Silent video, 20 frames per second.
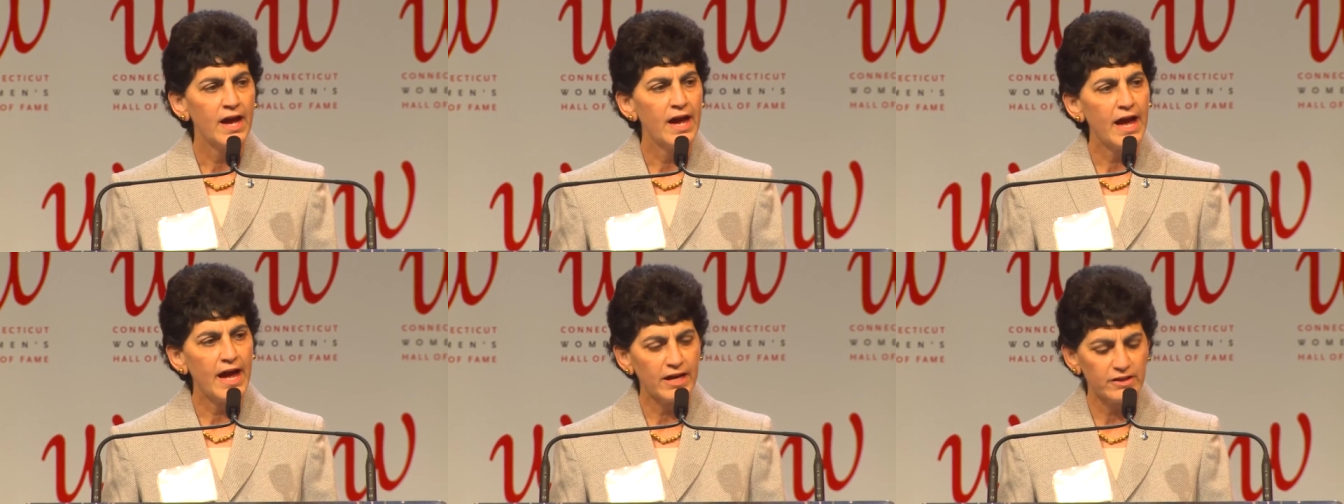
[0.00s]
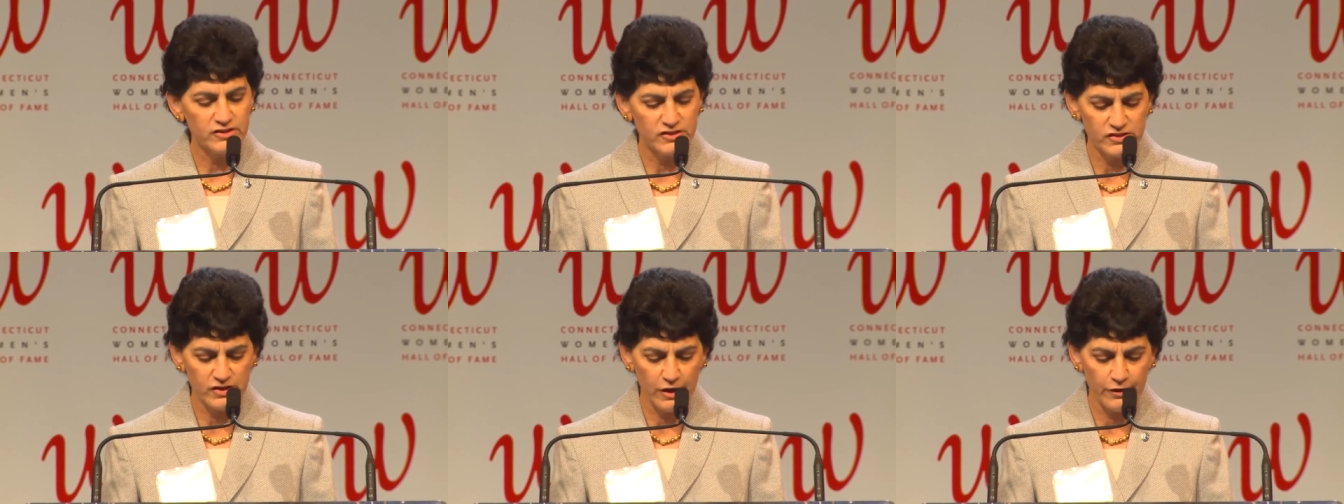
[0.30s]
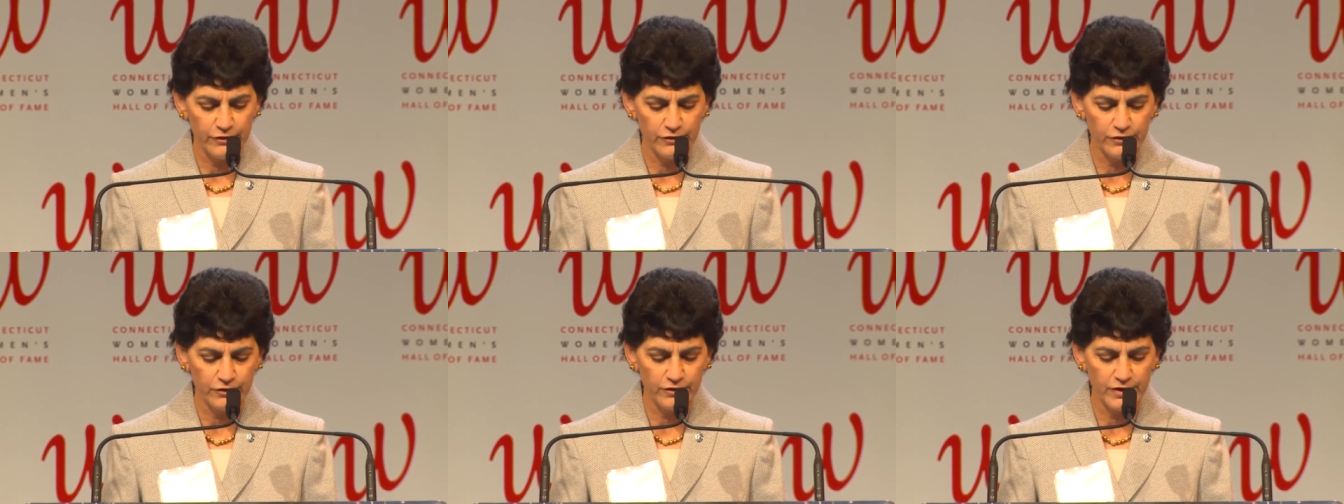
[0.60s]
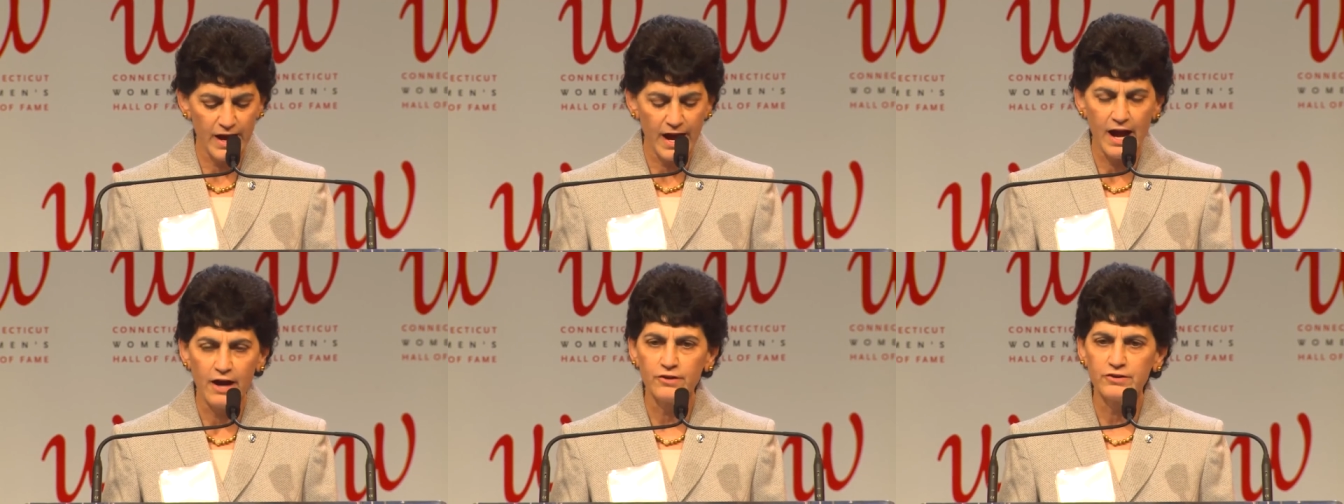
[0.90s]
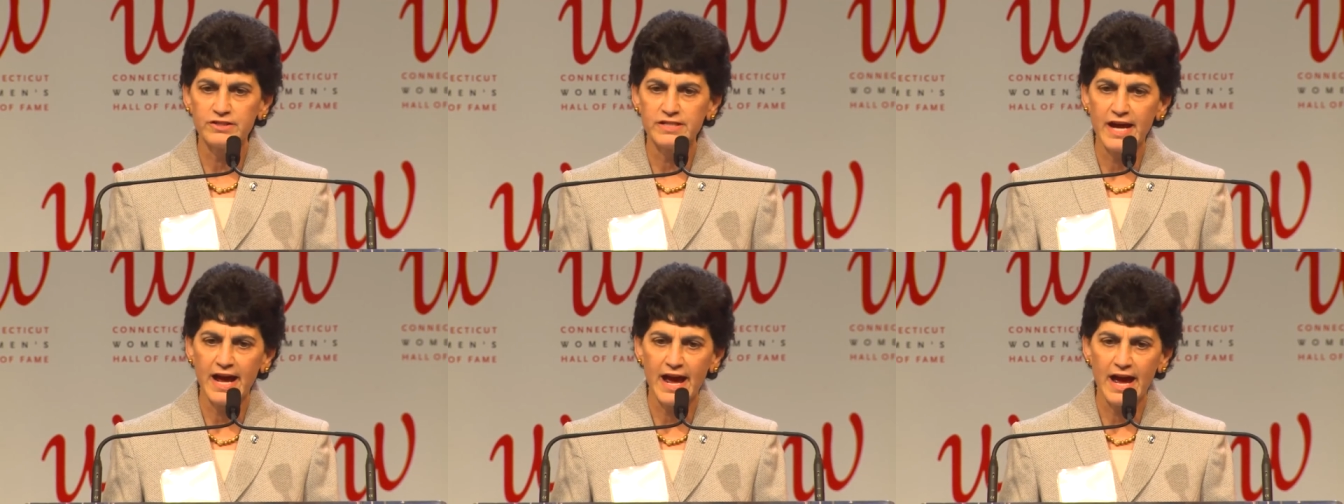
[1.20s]
At Southern, our
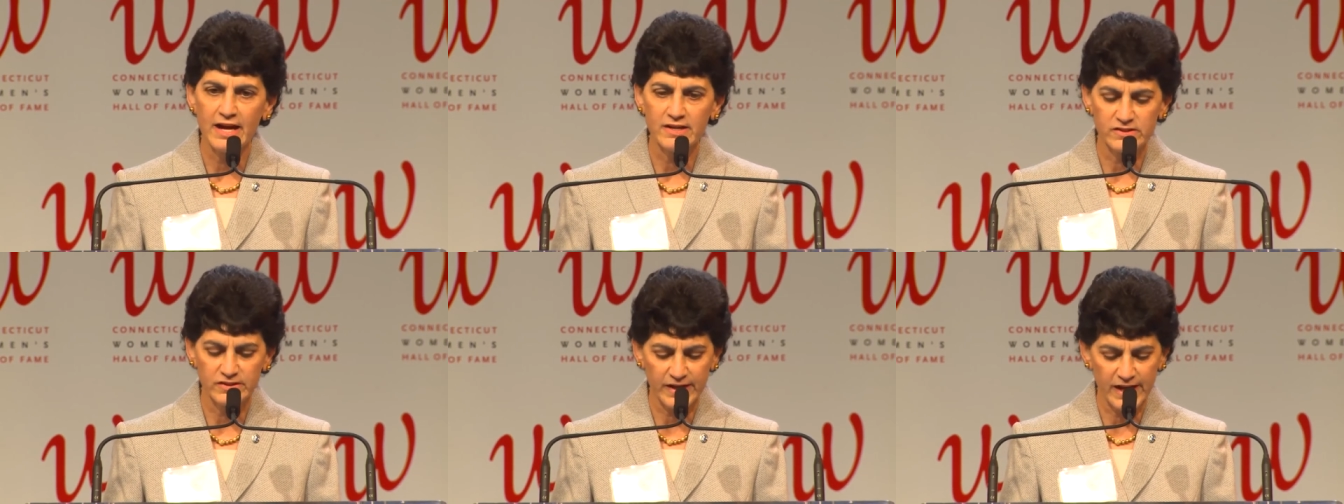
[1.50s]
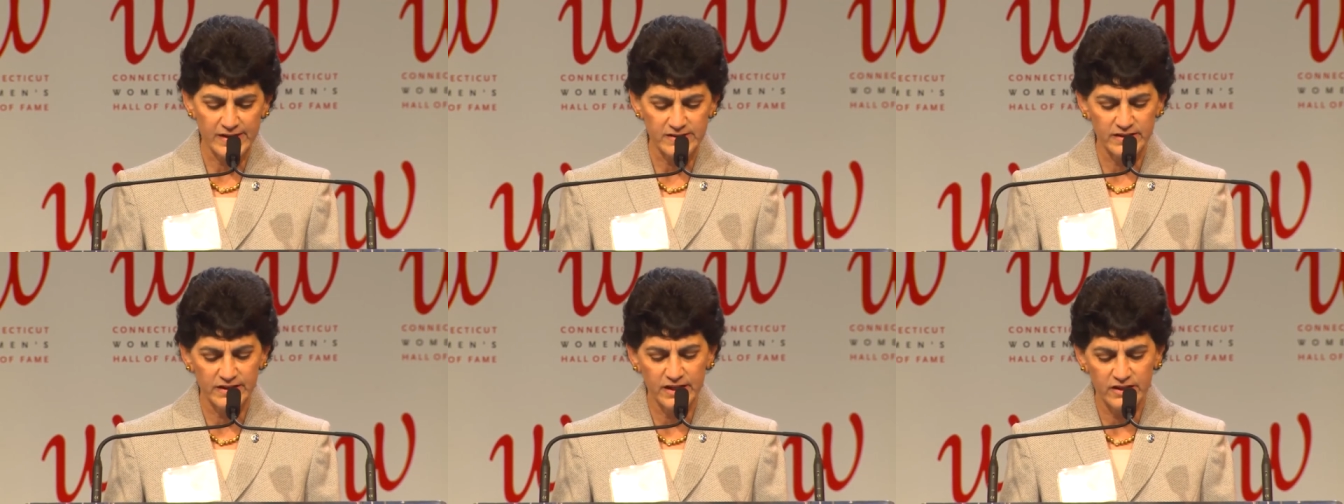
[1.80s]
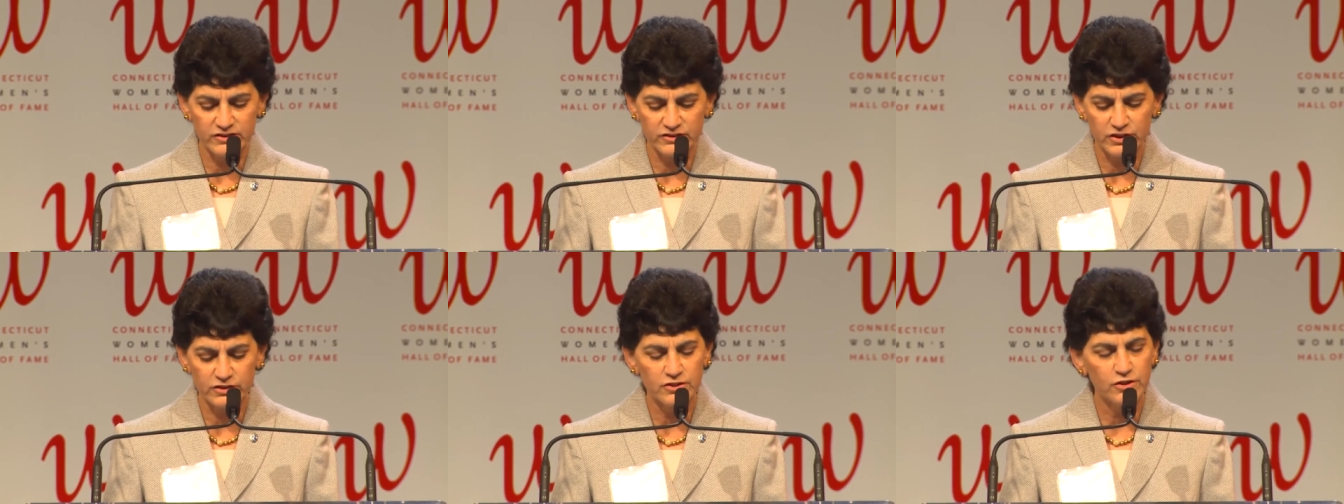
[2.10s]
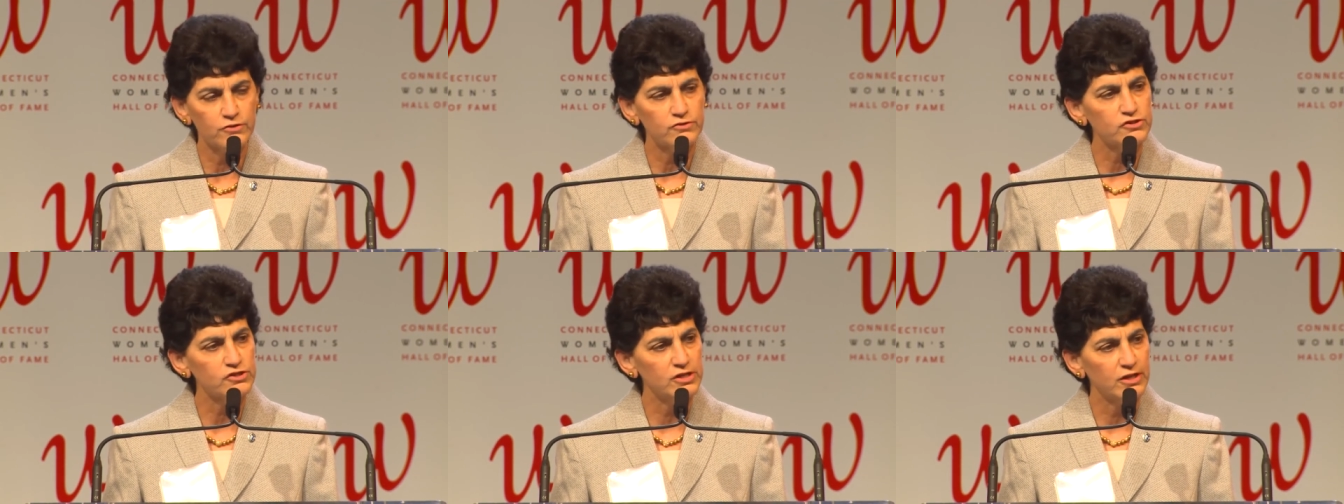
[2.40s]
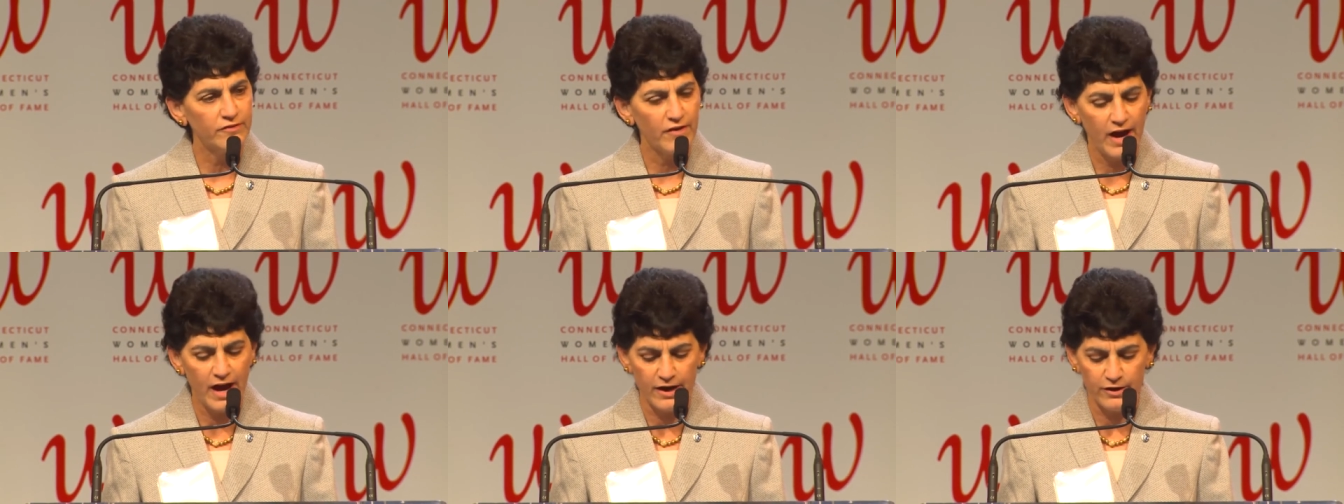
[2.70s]
task as an institution
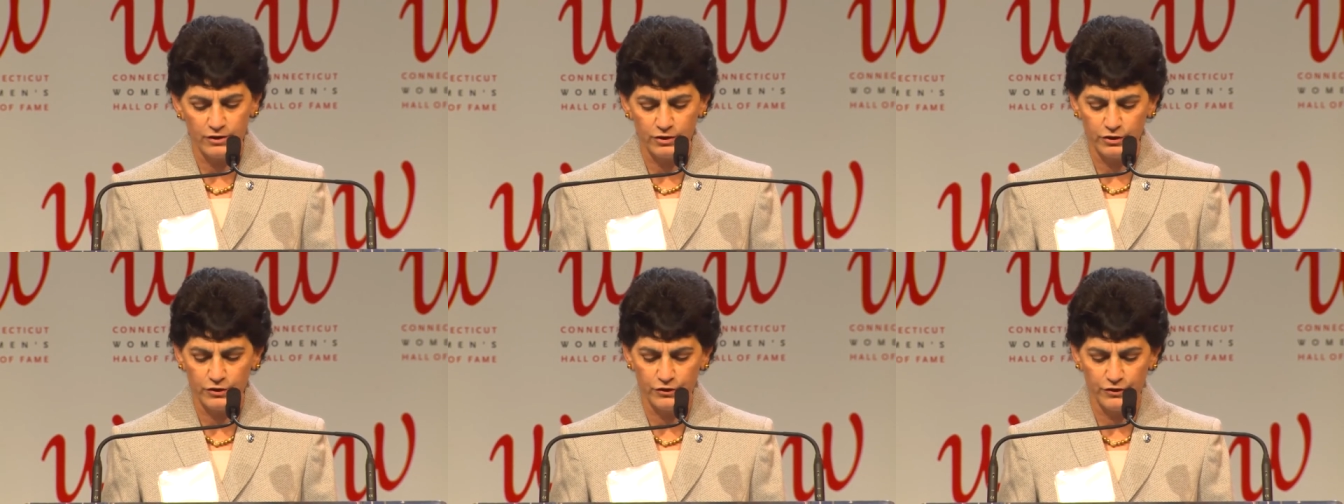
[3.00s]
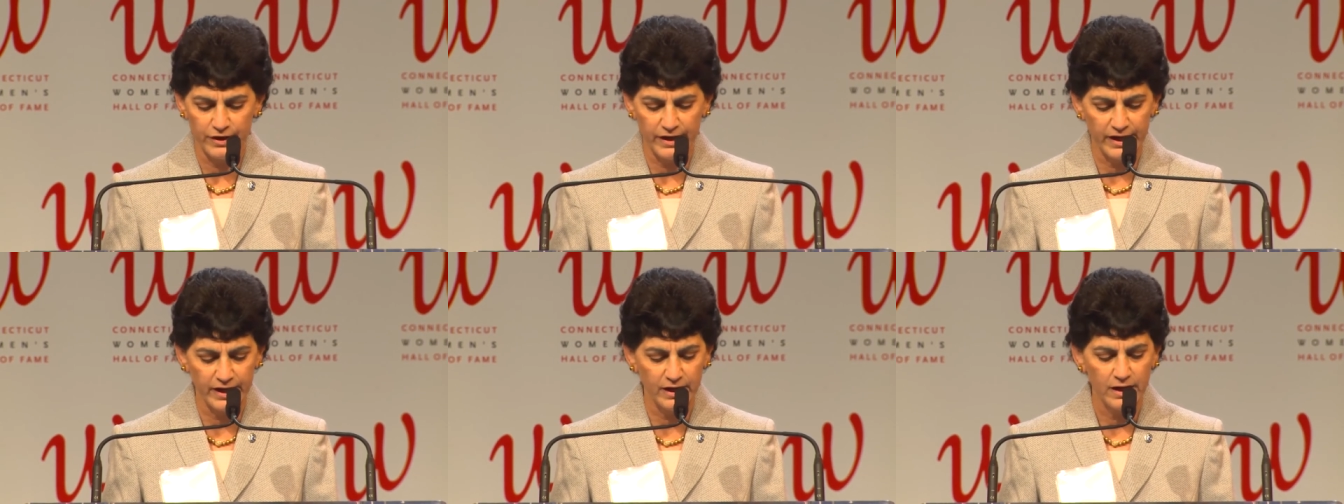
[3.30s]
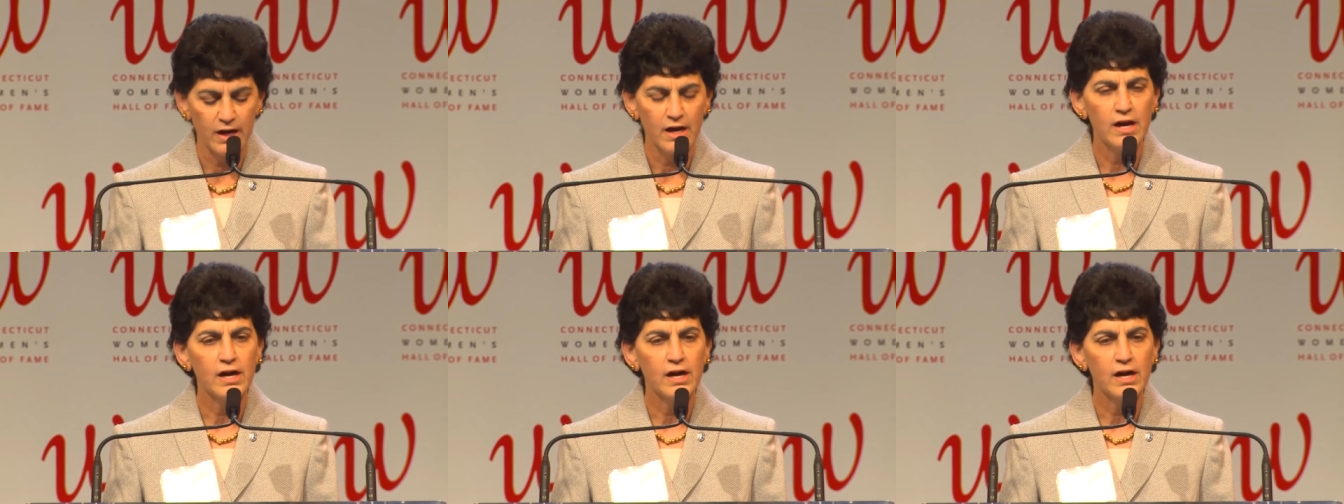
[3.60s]
of higher learning